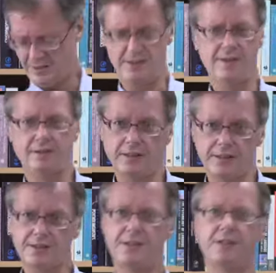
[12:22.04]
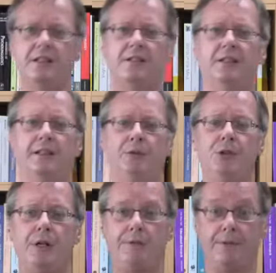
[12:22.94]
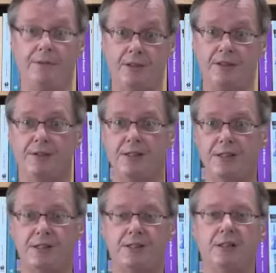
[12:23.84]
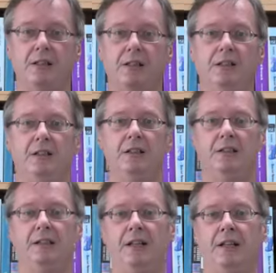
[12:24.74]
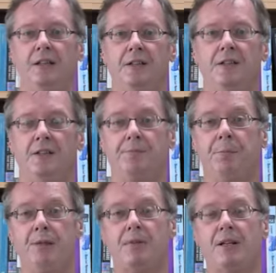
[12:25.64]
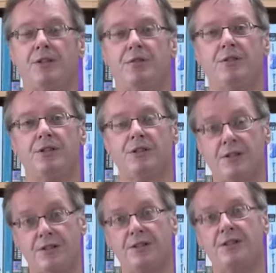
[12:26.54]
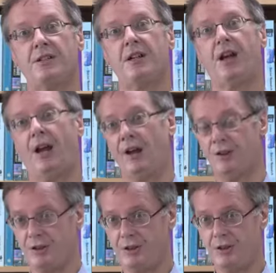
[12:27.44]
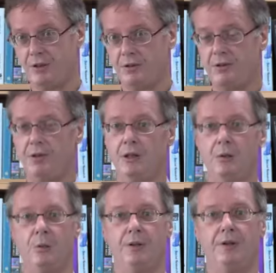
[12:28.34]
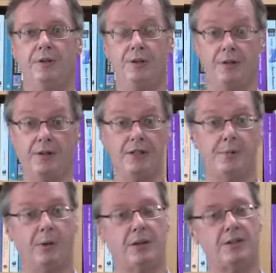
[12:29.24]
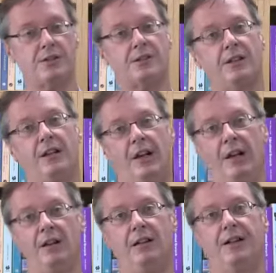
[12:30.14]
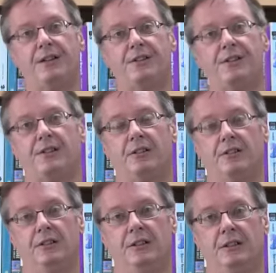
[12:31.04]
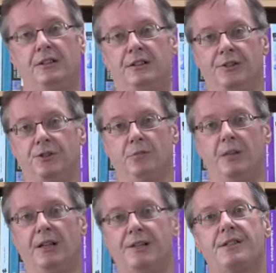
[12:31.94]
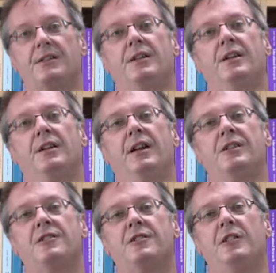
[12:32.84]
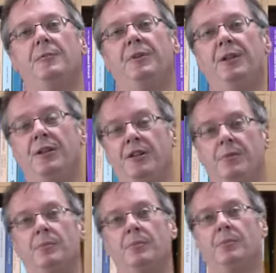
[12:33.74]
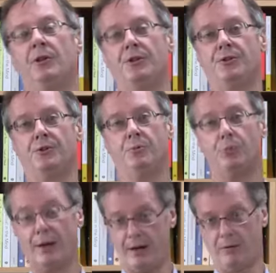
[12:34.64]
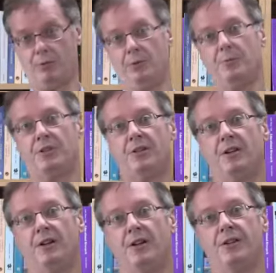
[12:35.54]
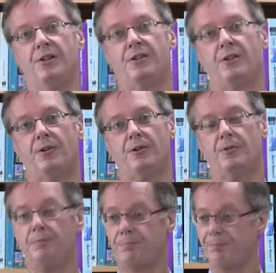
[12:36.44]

Nonetheless, I want you to reflect on this and be ready to discuss and share with your classmates in class, Zoom class, next time in our Zoom breakout rooms. So